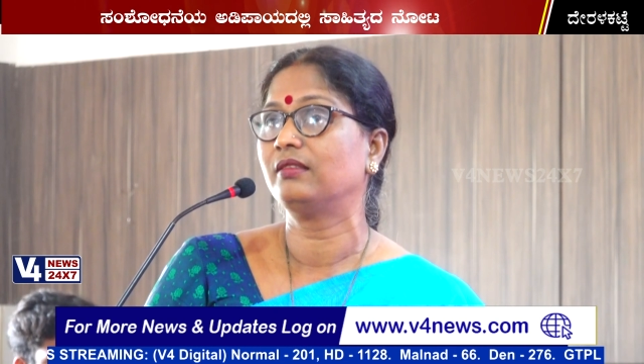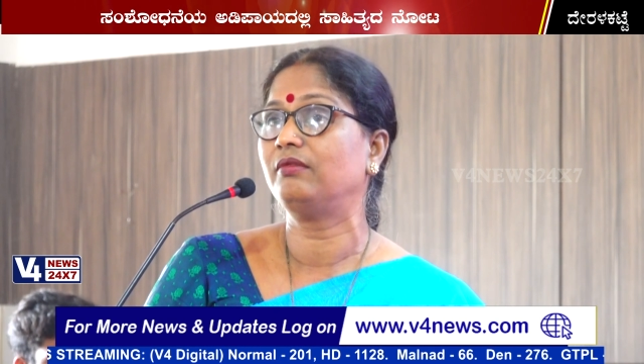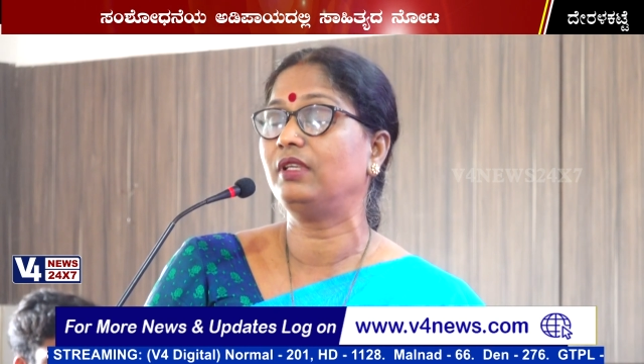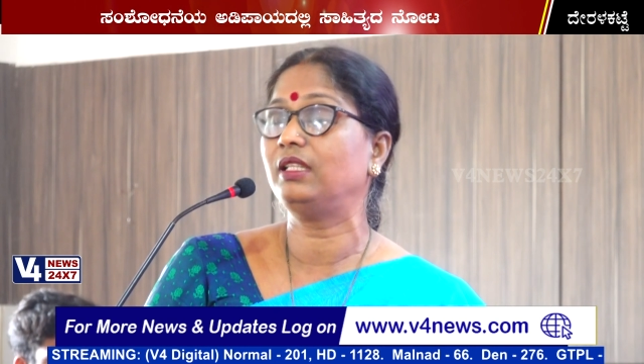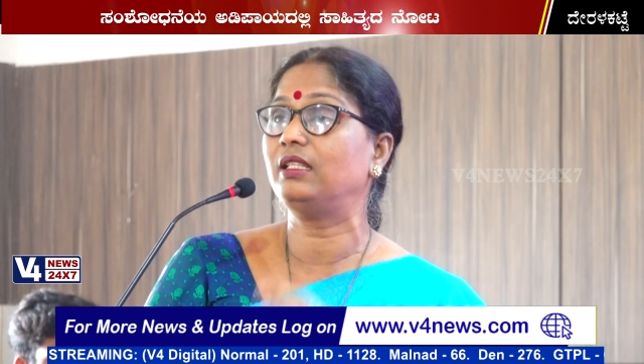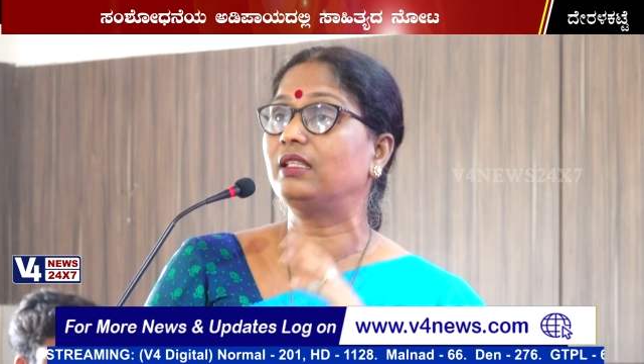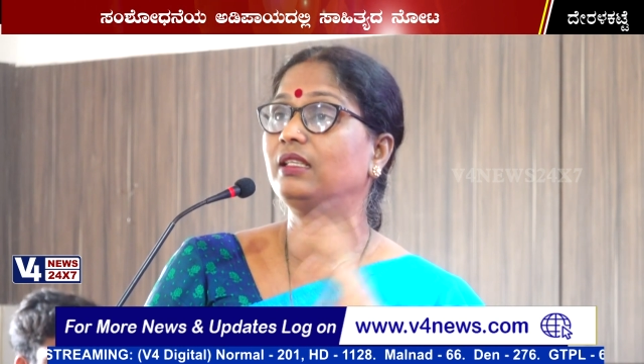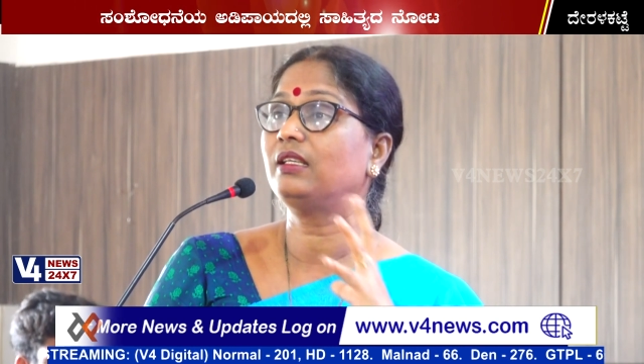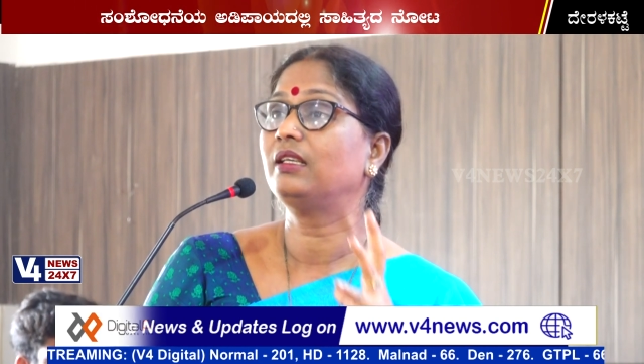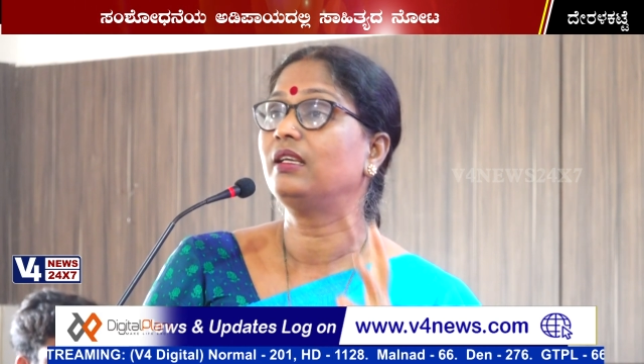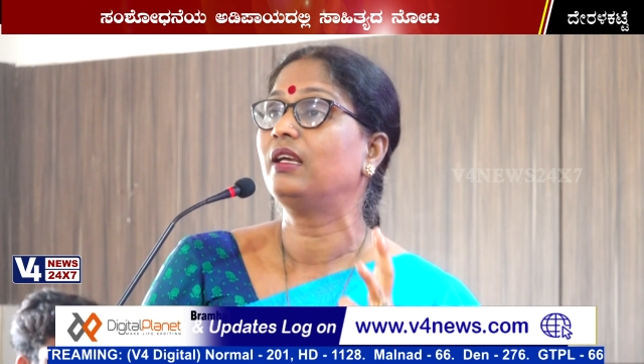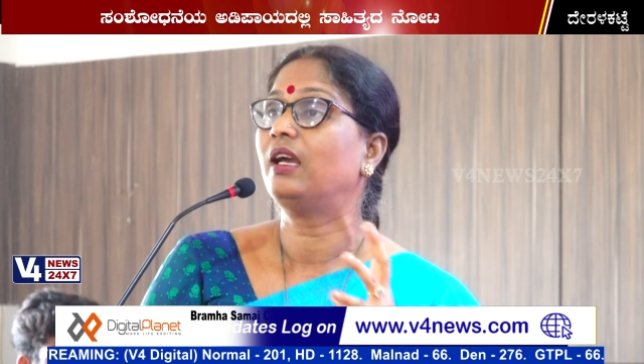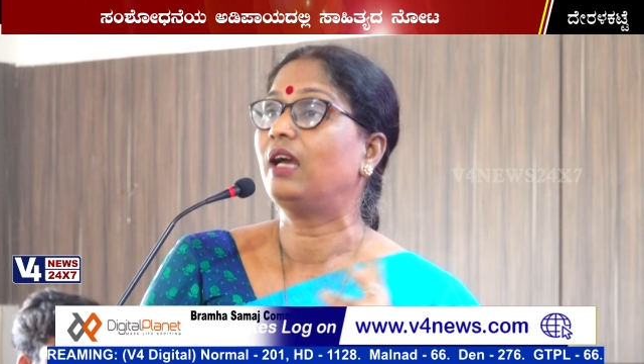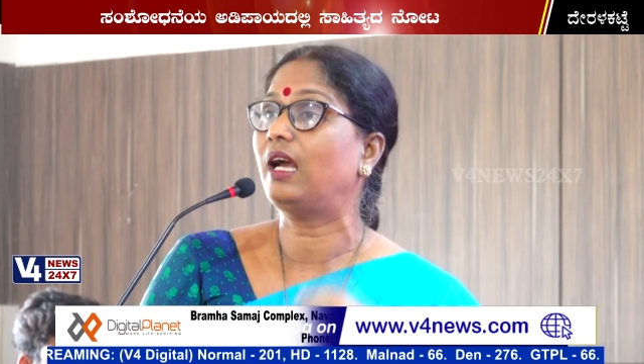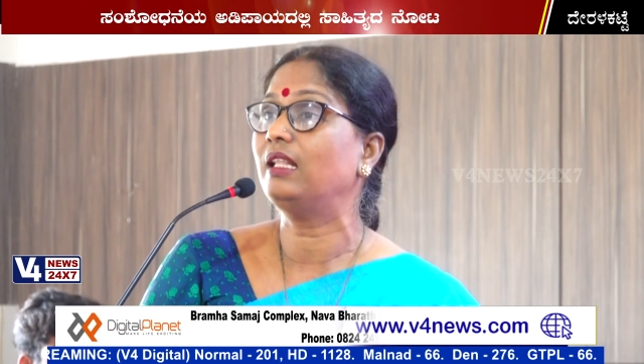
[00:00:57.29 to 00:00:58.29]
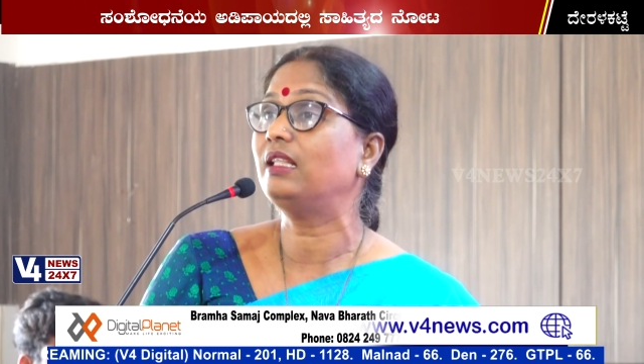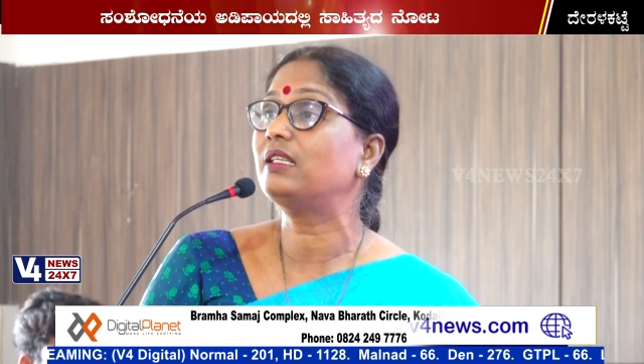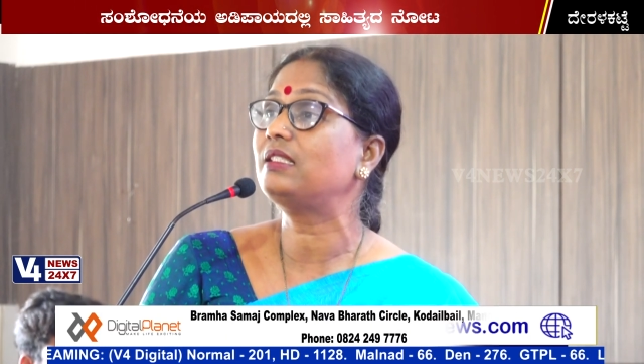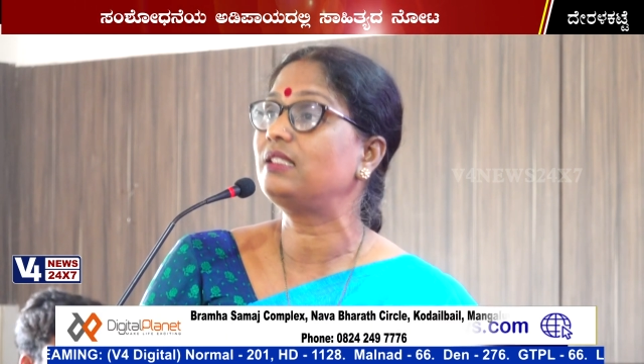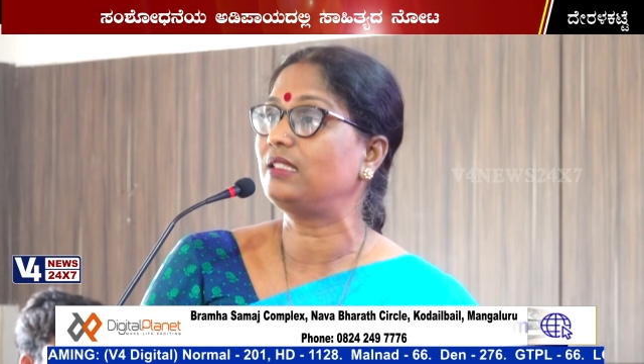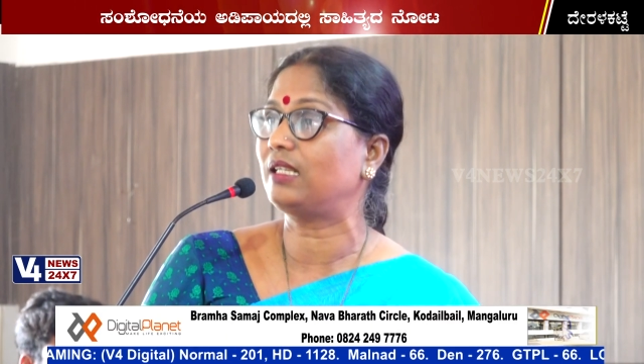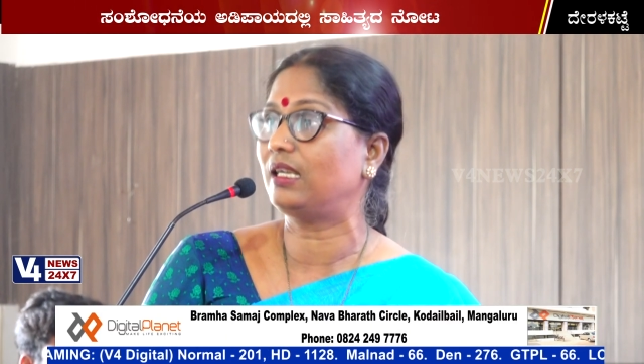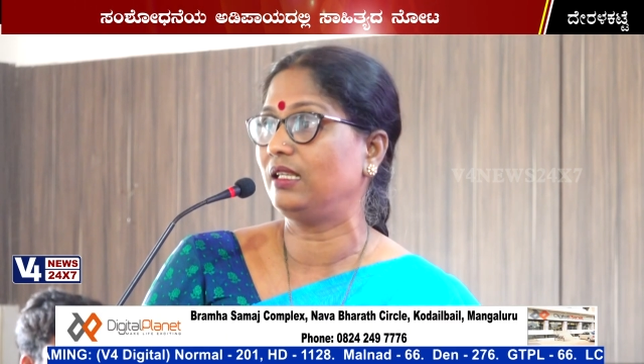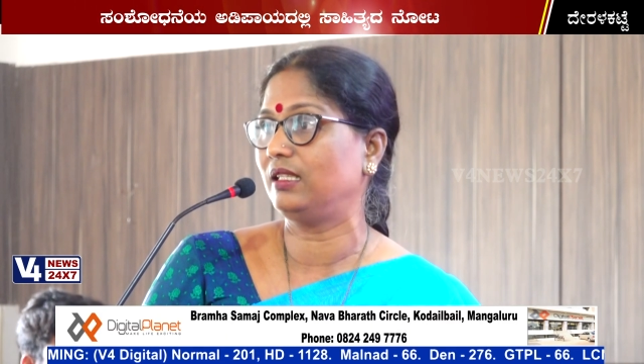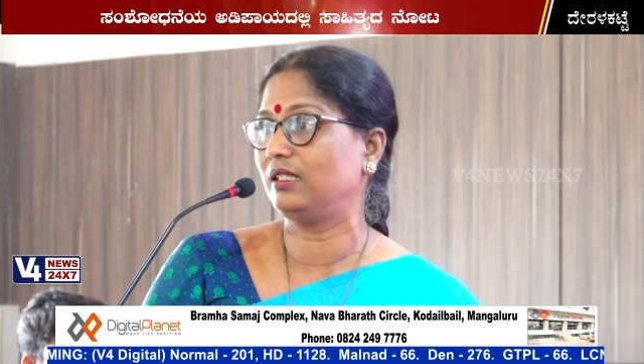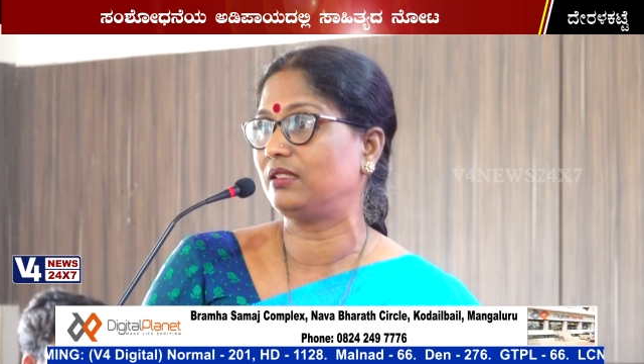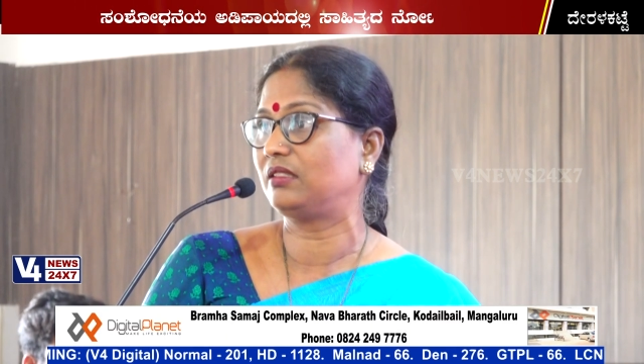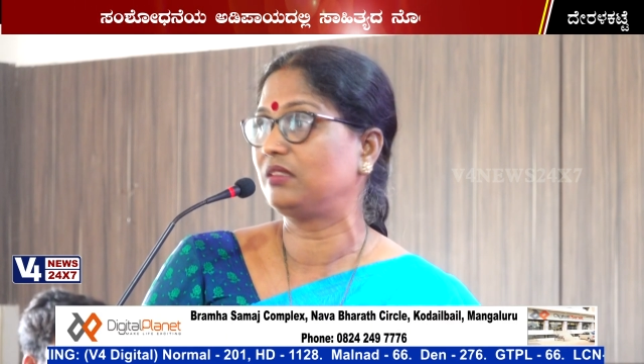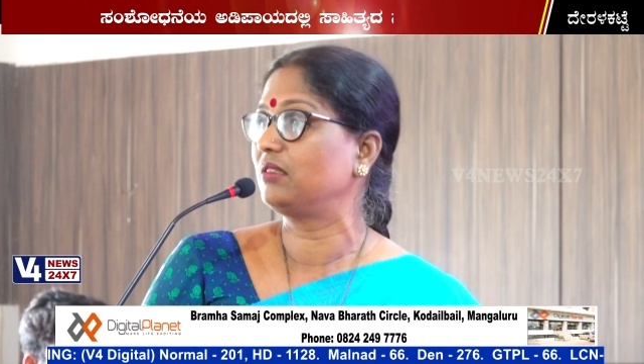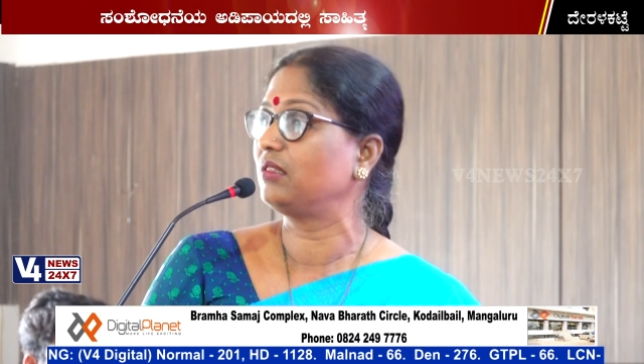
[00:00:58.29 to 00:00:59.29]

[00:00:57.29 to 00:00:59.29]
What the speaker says: with the other studies,